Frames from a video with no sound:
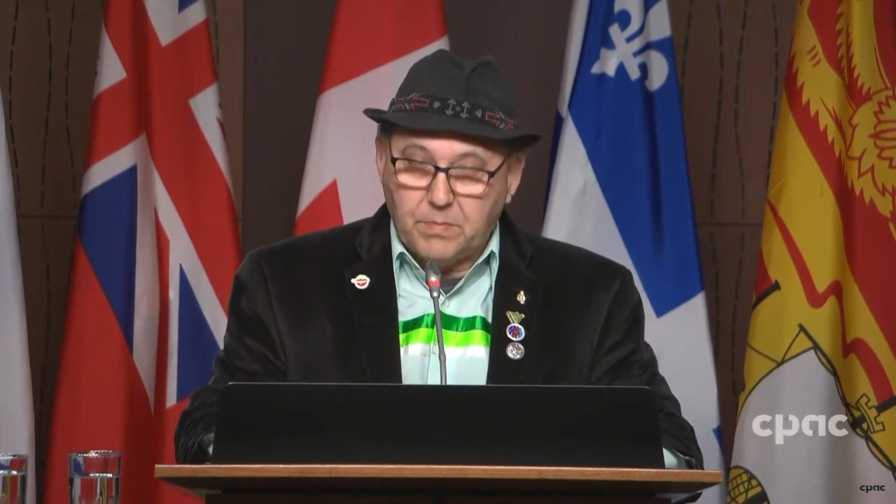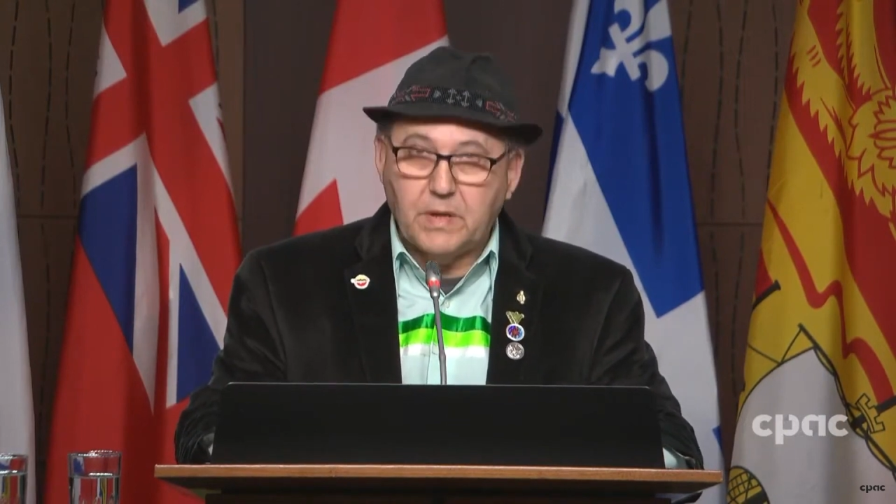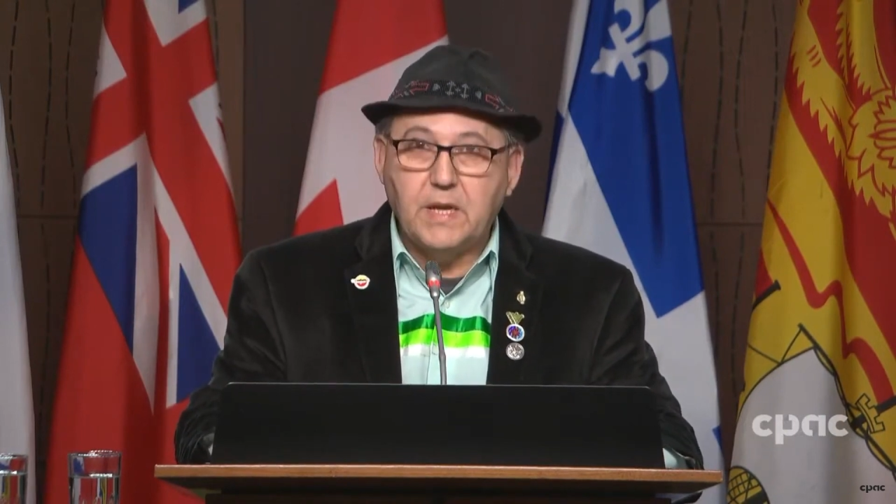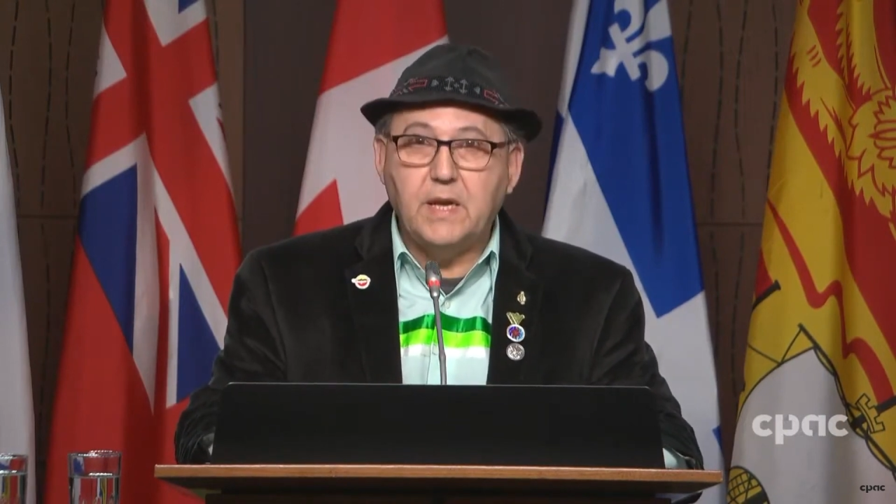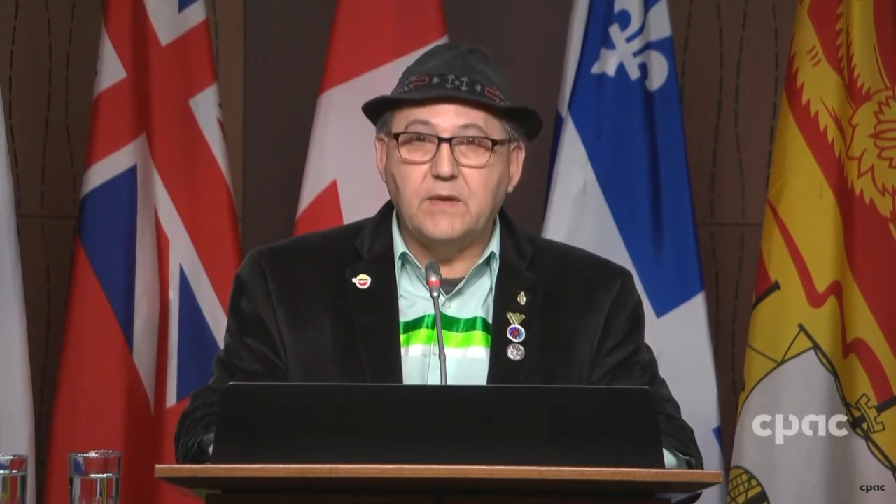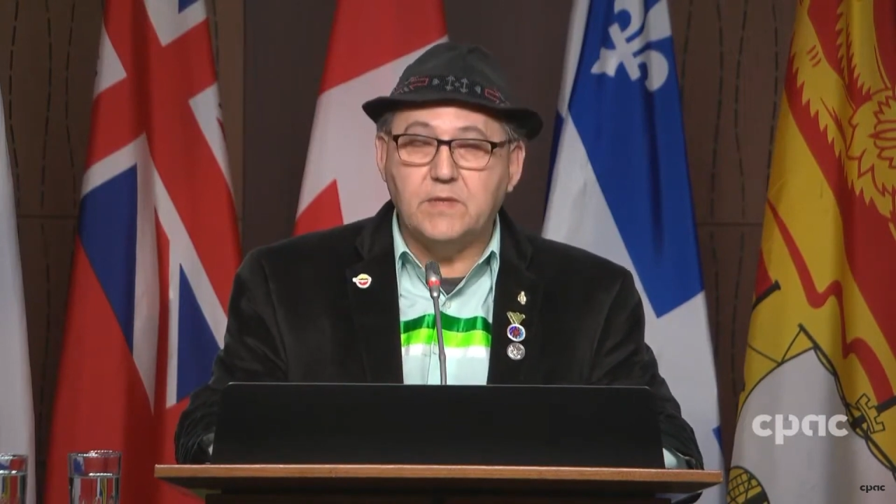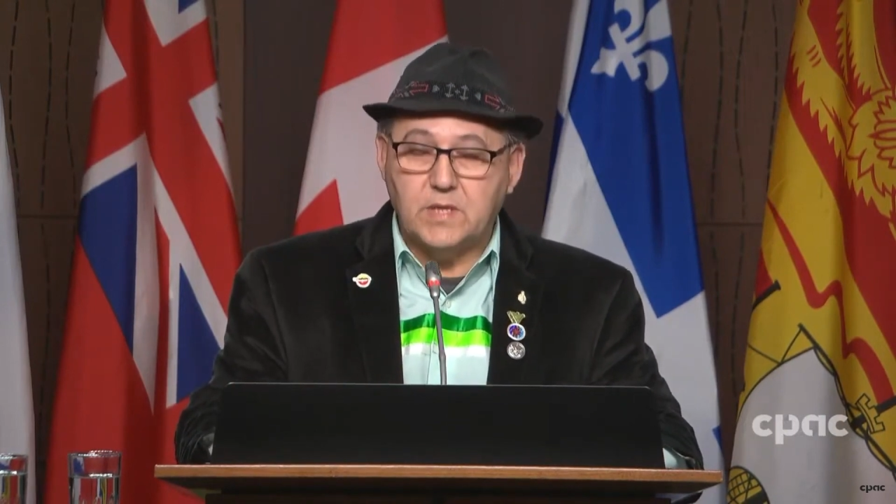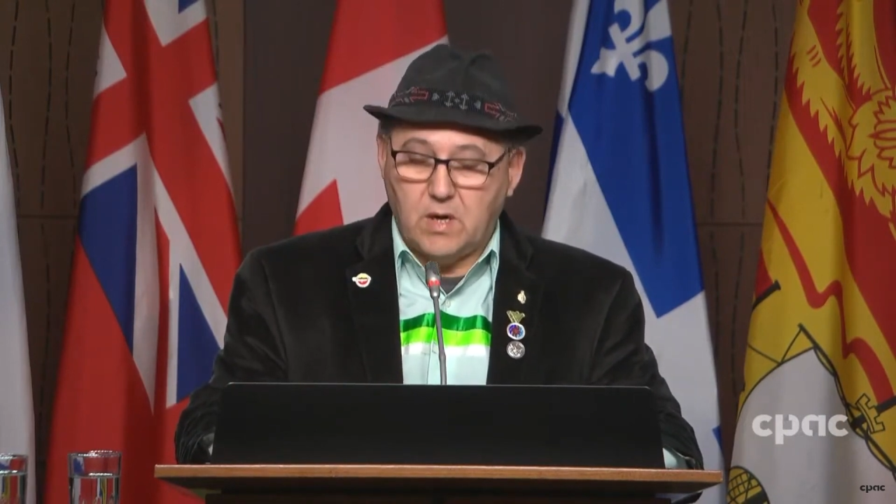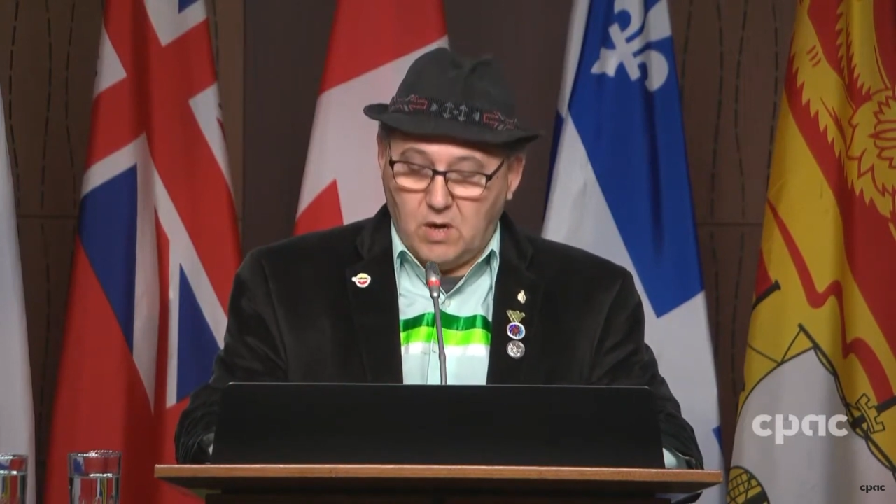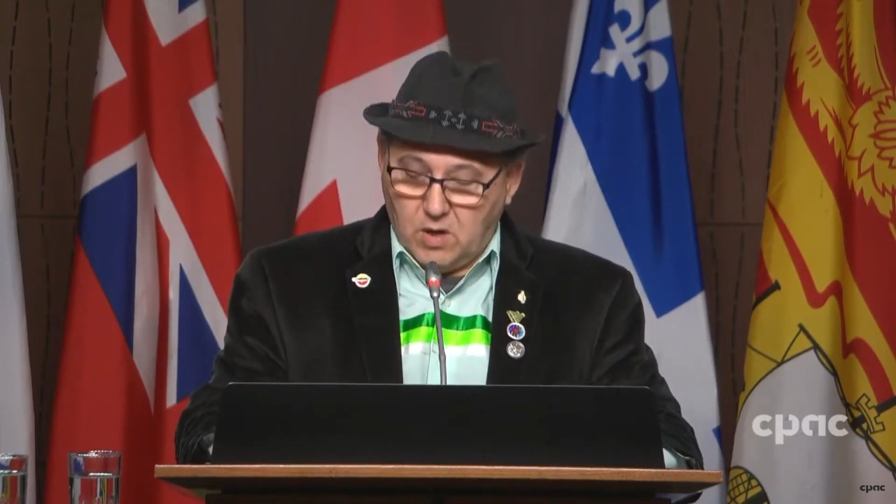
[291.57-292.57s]

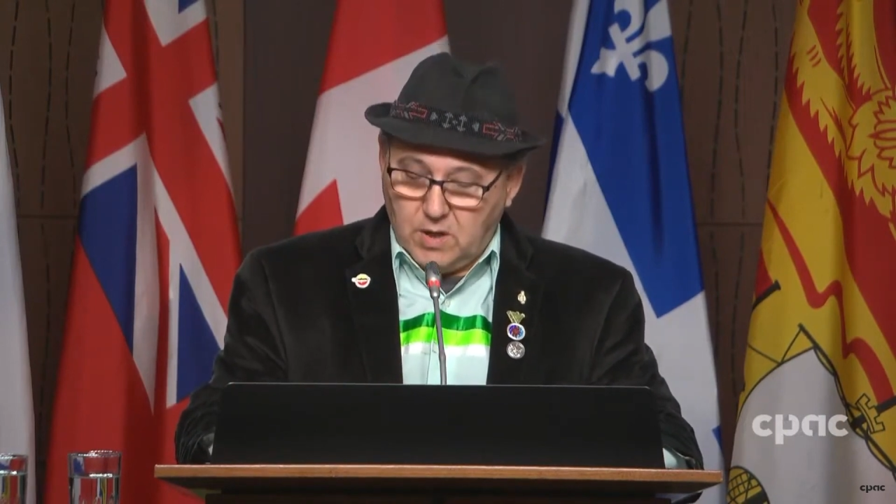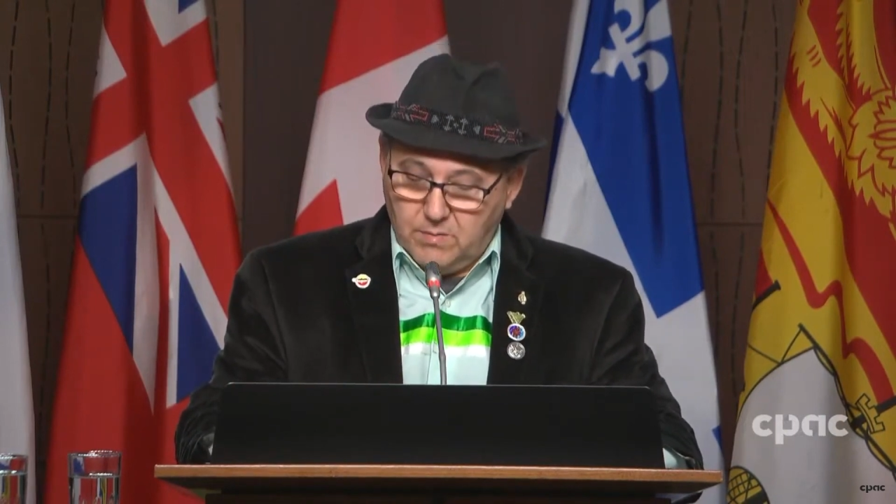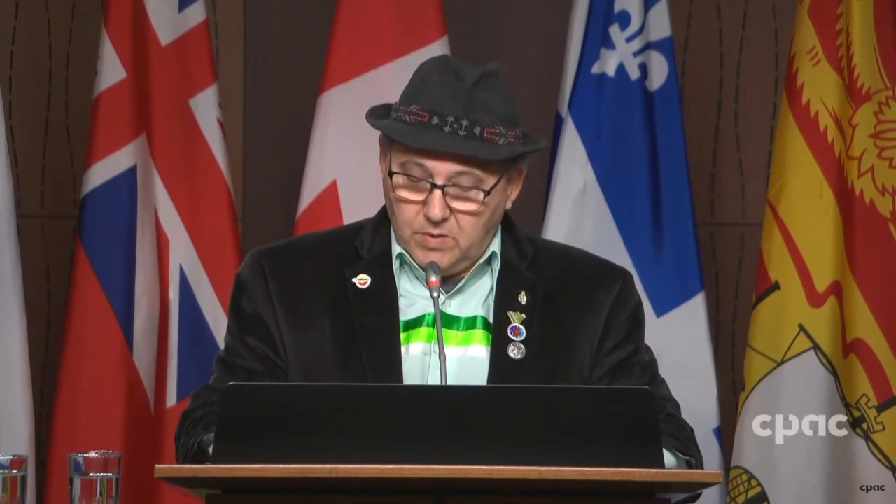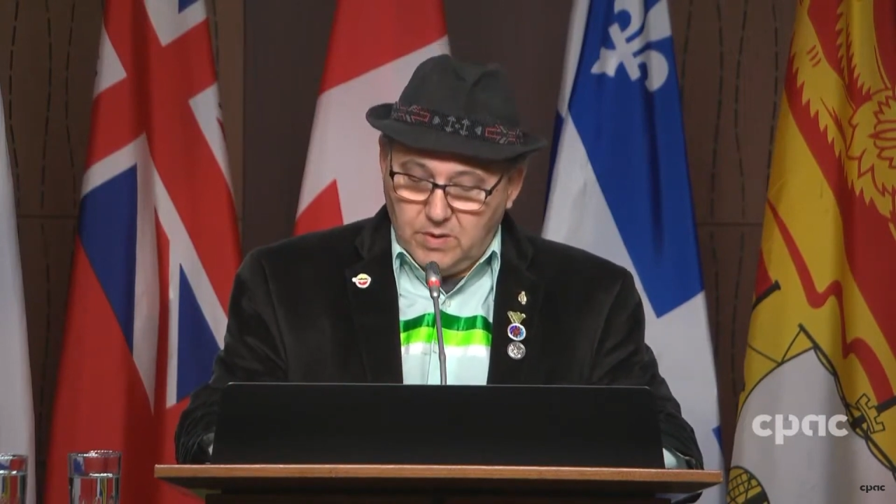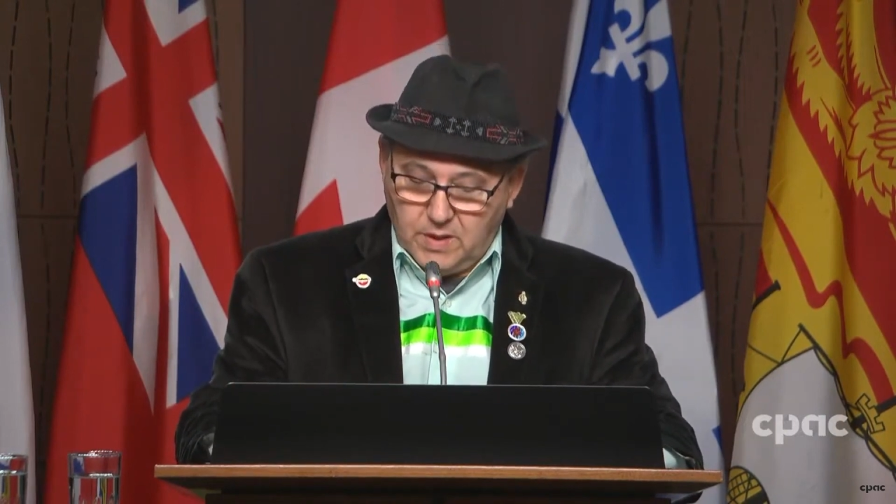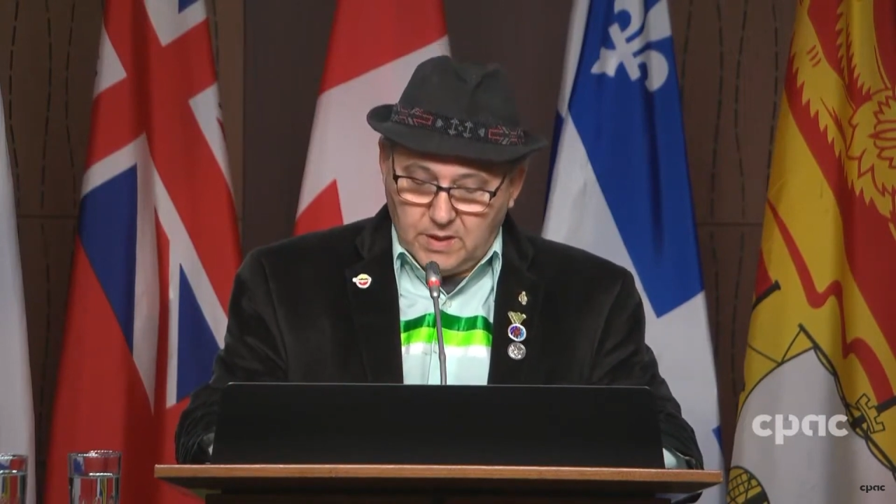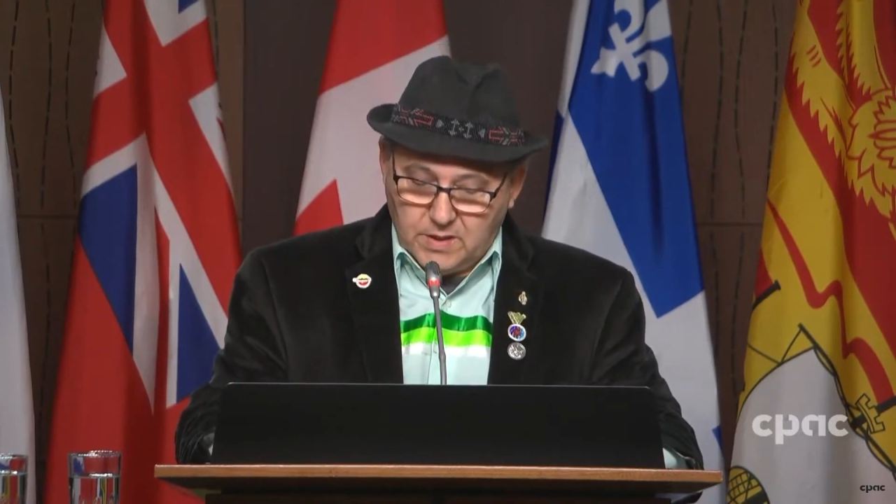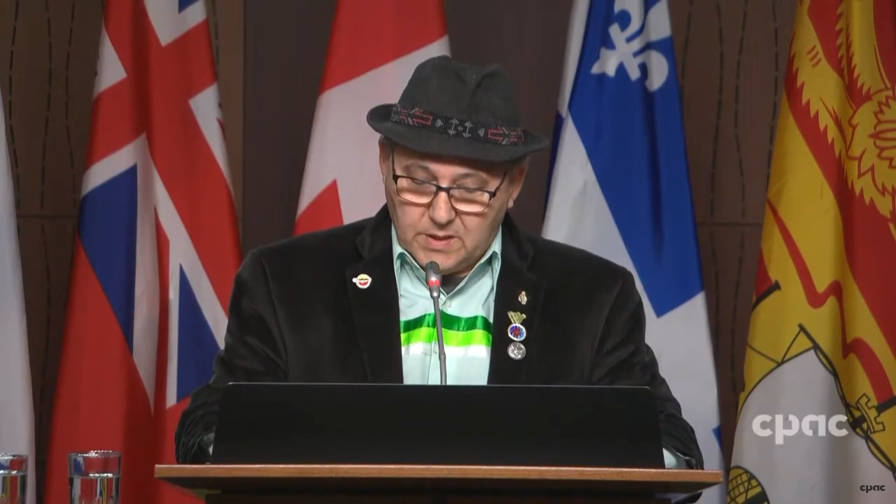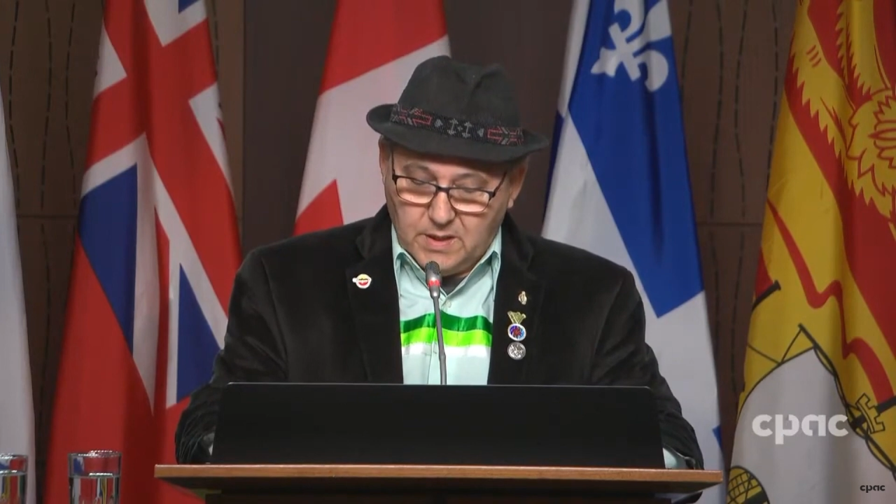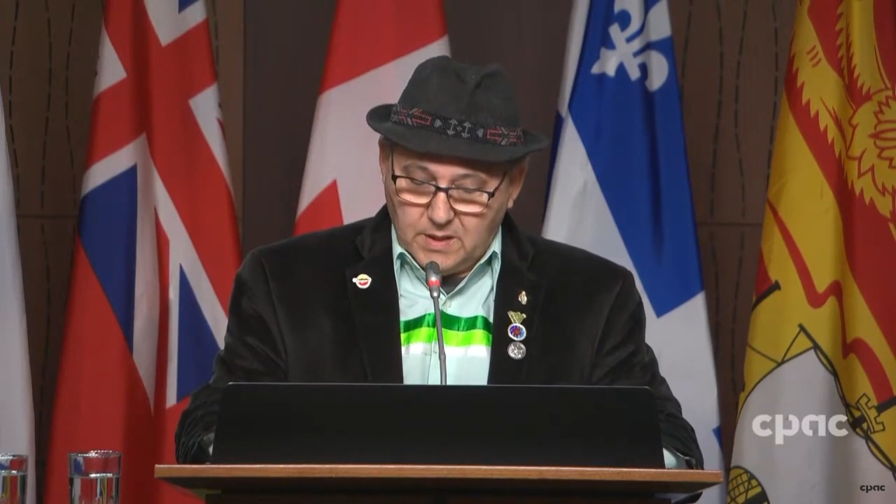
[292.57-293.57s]
believes our communities'